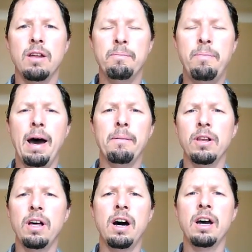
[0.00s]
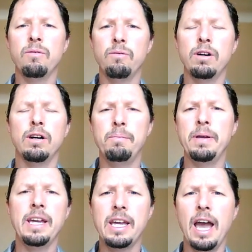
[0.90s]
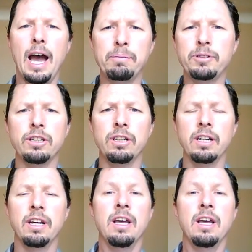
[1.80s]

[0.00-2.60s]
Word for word: Babylon will be captured.